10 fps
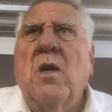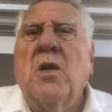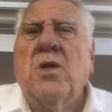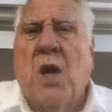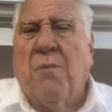
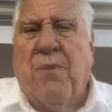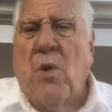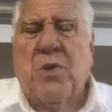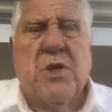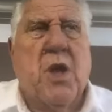Some
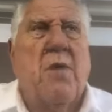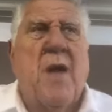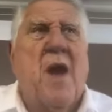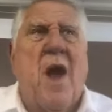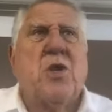folks come
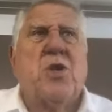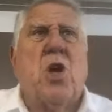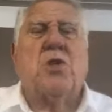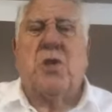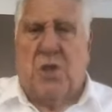in our
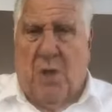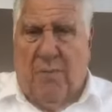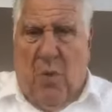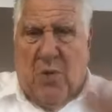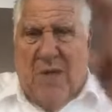church, and some
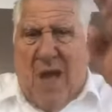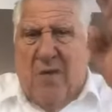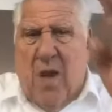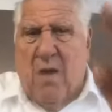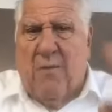folks
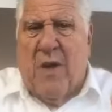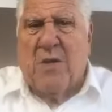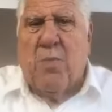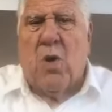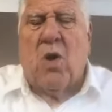out there in the
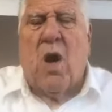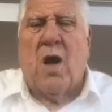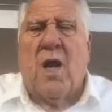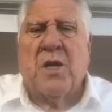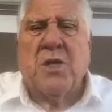Facebook
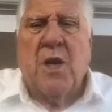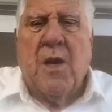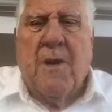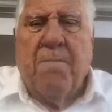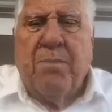audience,
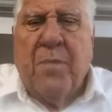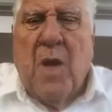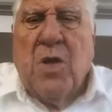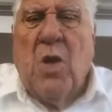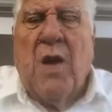
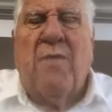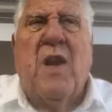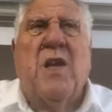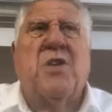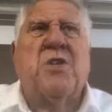you
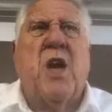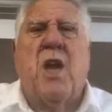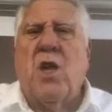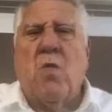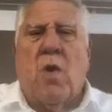living in sin
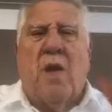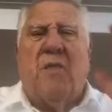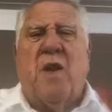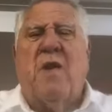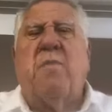and you won't
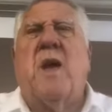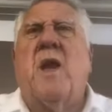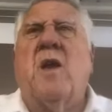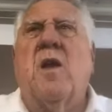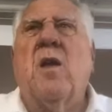even admit
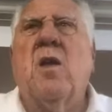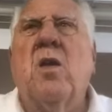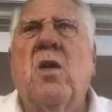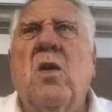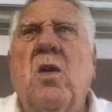it.
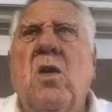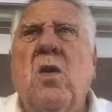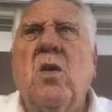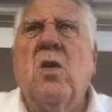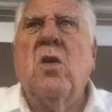
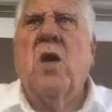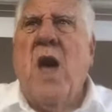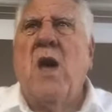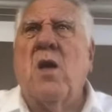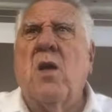Yeah.